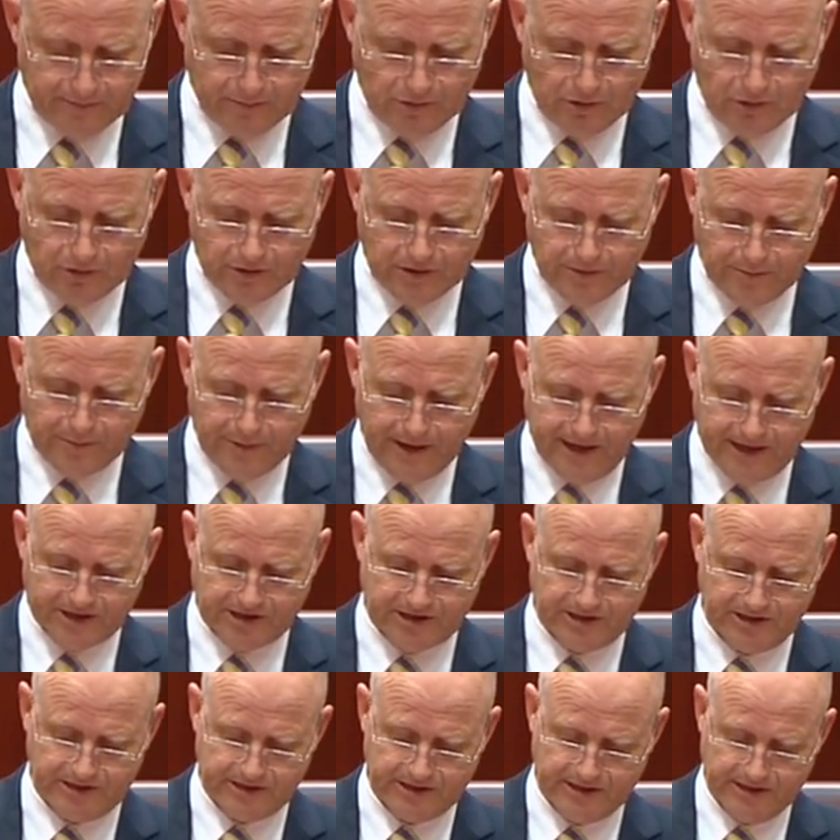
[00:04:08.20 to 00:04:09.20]
and more
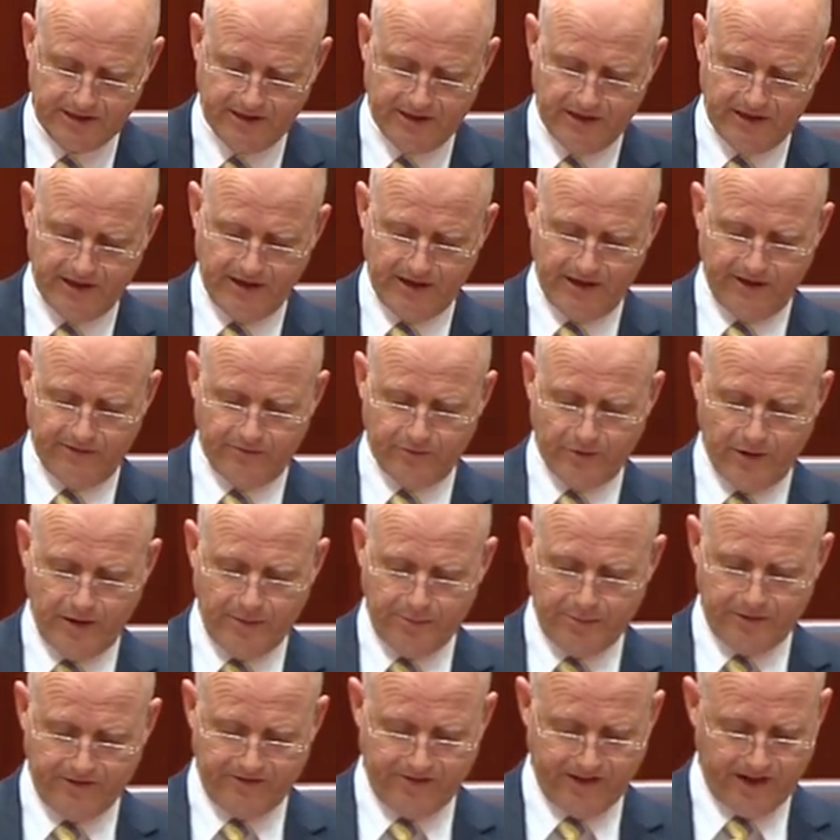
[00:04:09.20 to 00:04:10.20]
compassionate if we
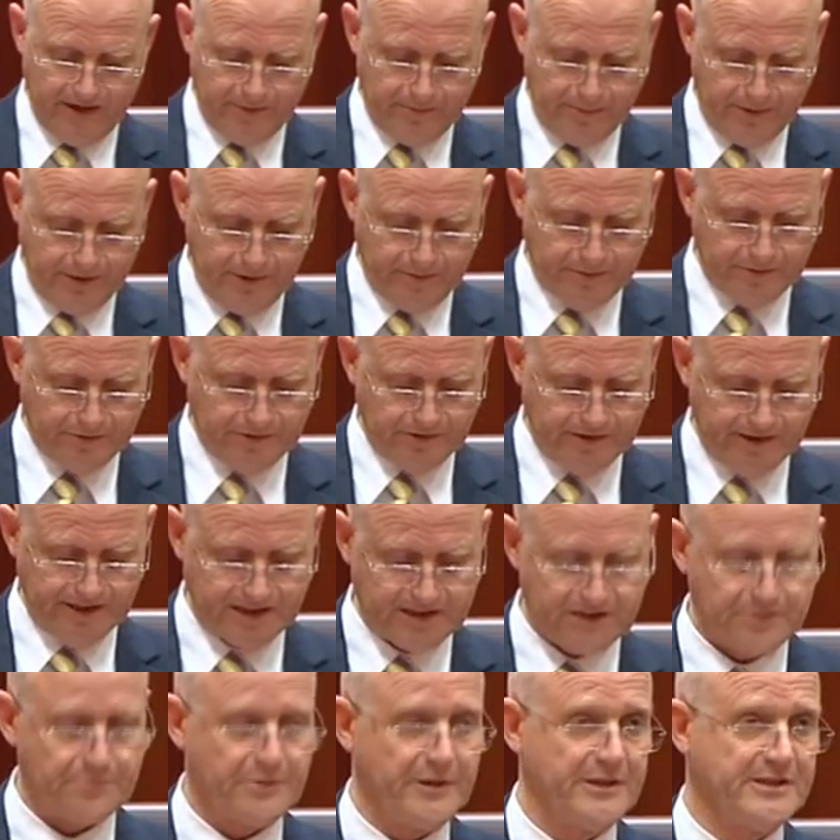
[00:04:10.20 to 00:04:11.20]
prevent people
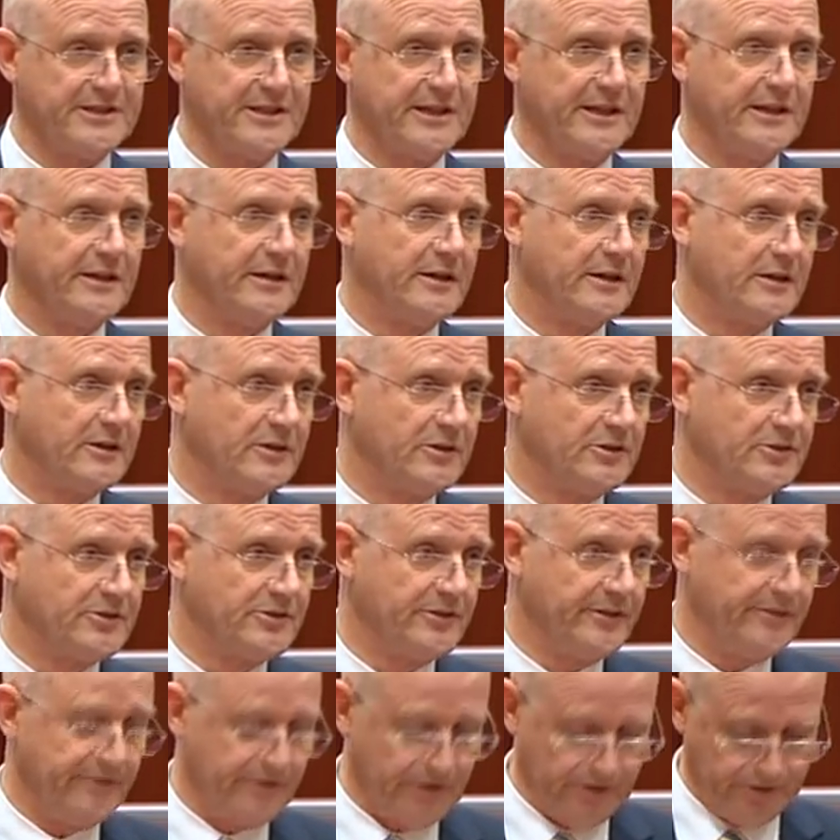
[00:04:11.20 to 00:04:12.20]
expressing a
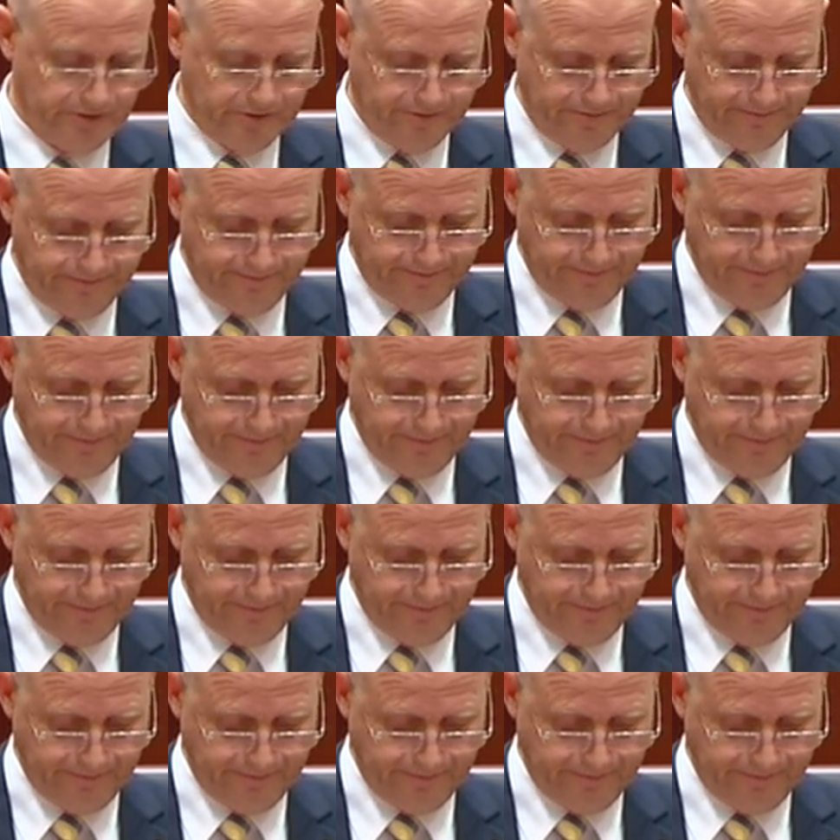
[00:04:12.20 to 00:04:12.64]
contrary view.